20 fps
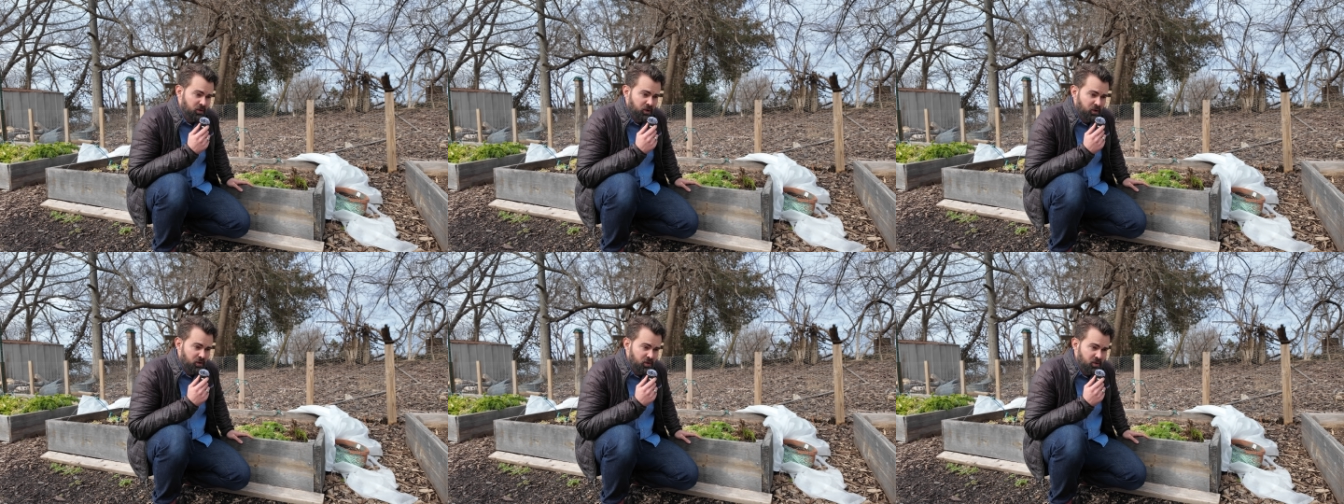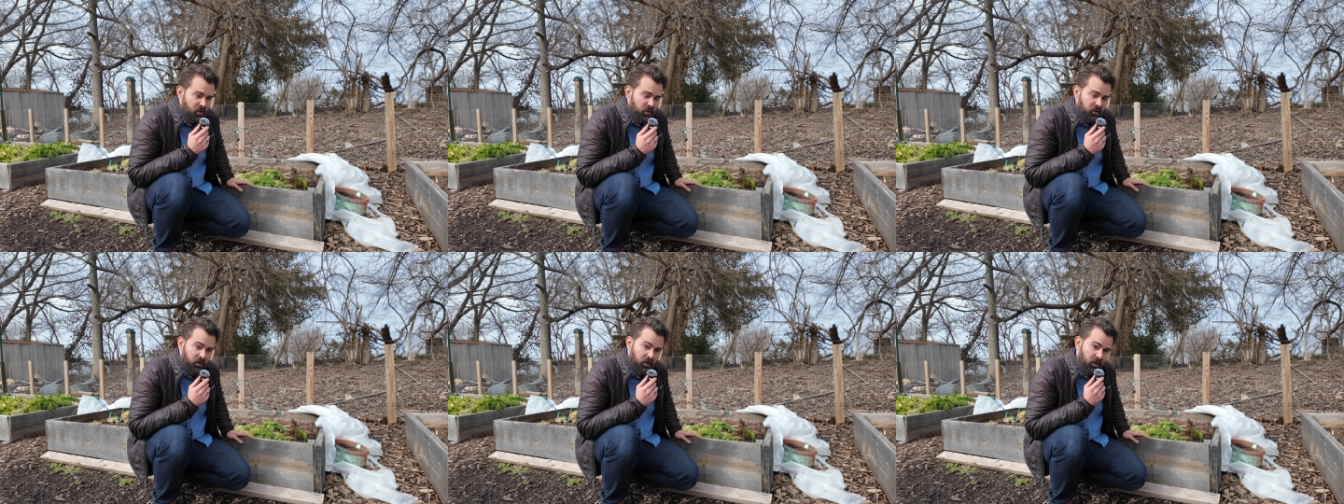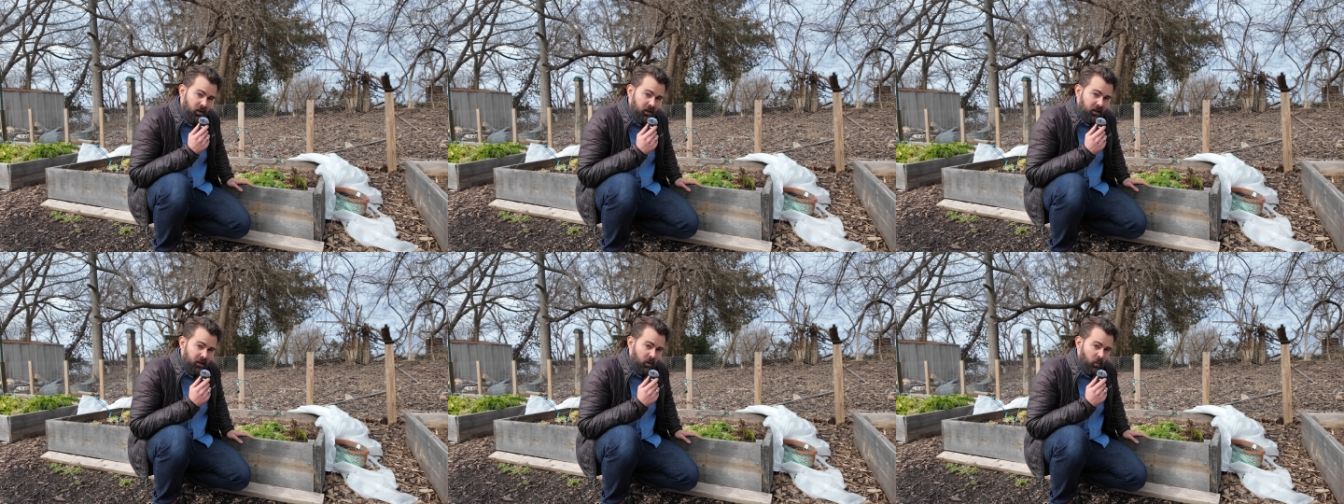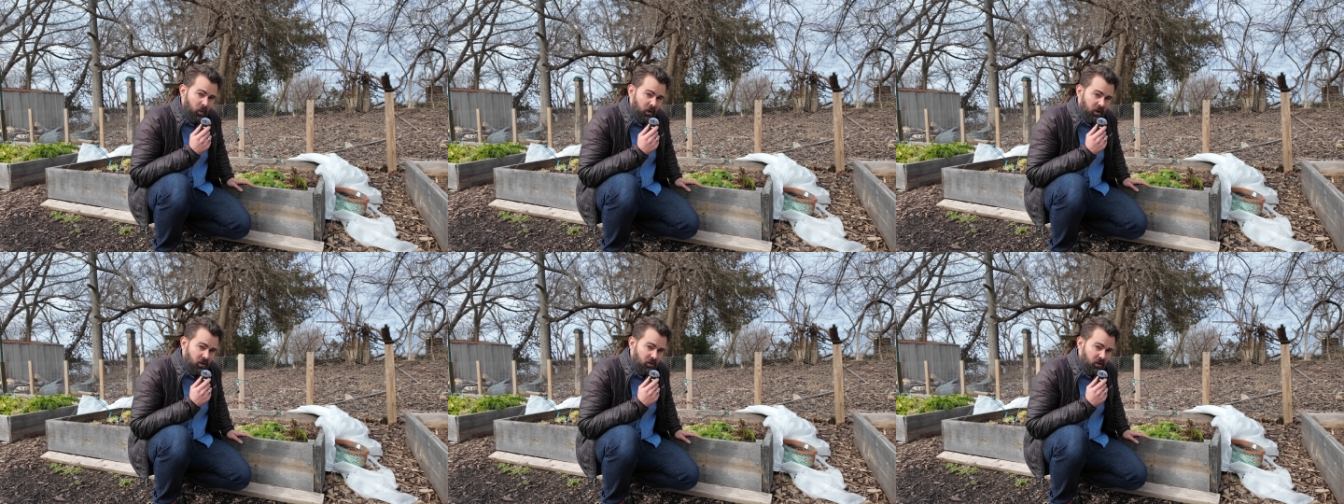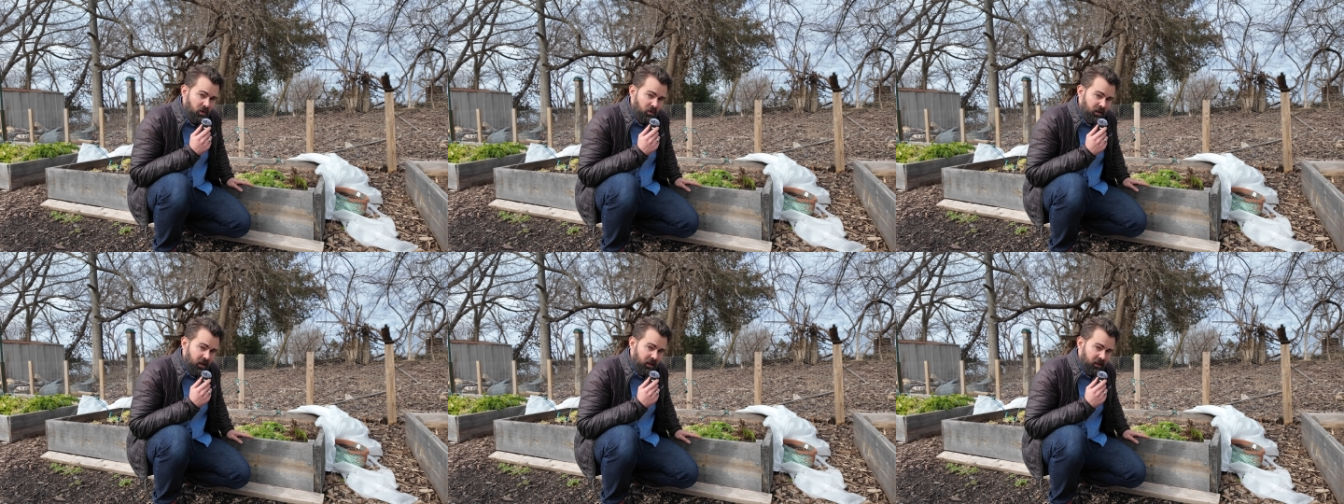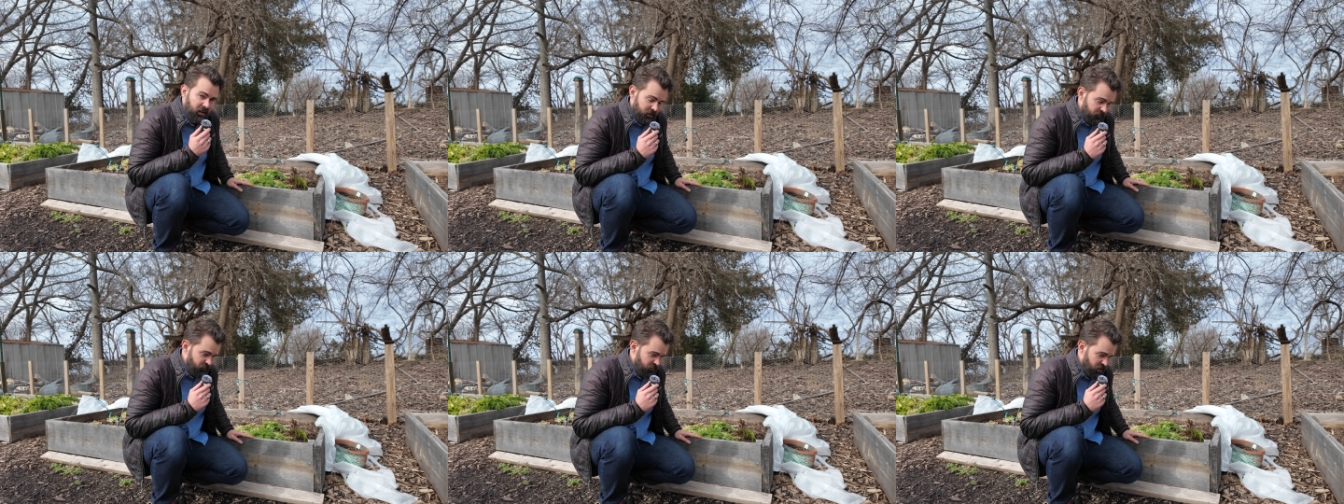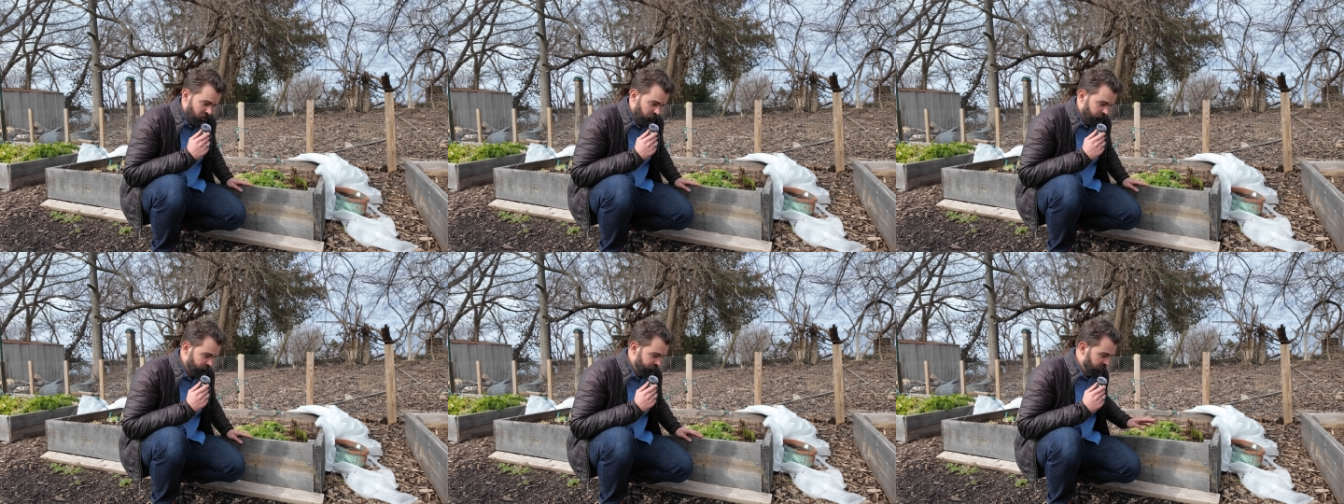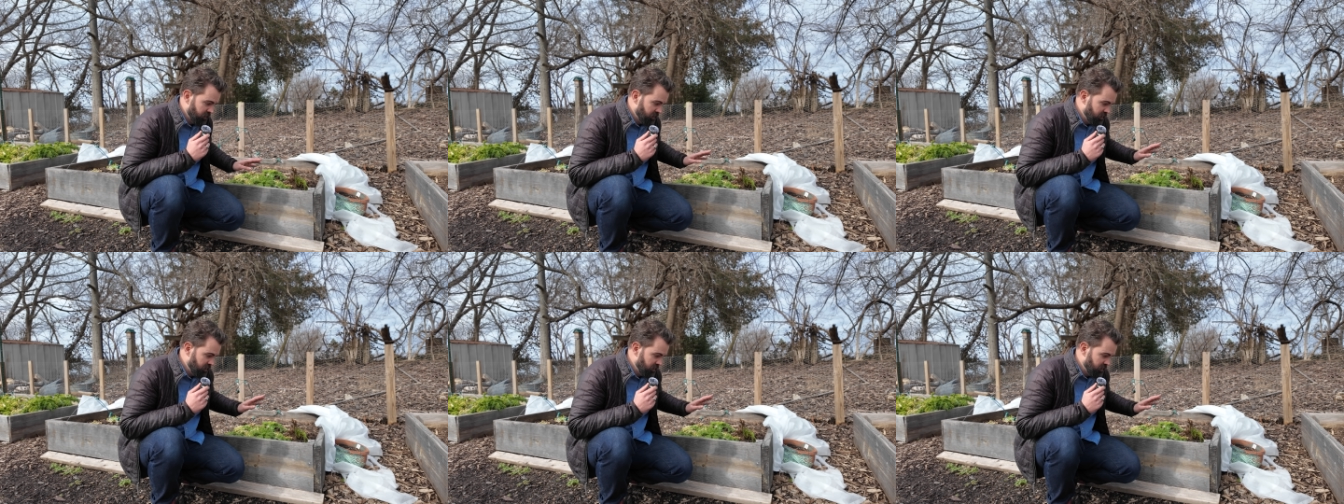your soil, and where you're located. So